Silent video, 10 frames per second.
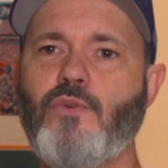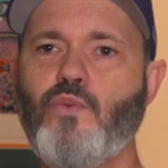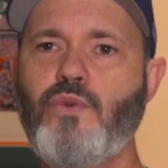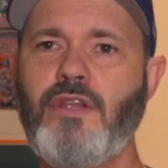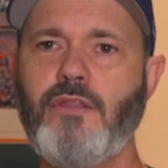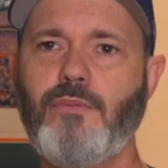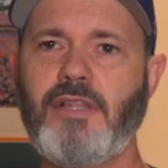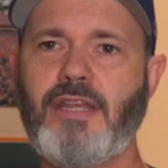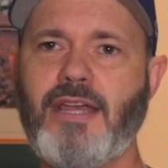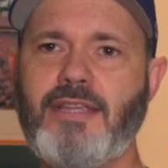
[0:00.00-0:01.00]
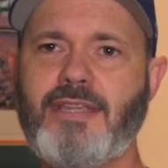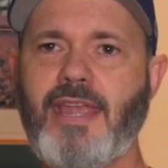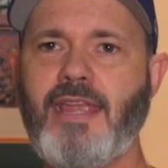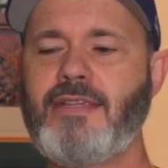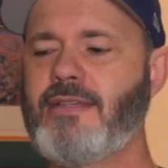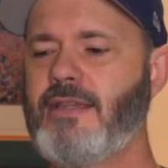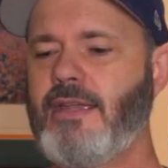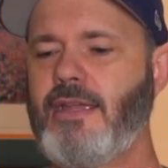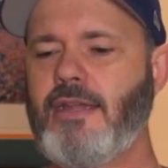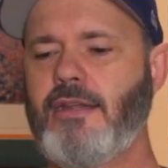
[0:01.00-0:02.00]
really nice case.
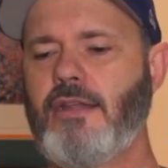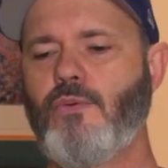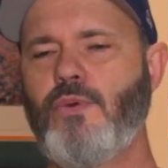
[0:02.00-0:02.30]
Now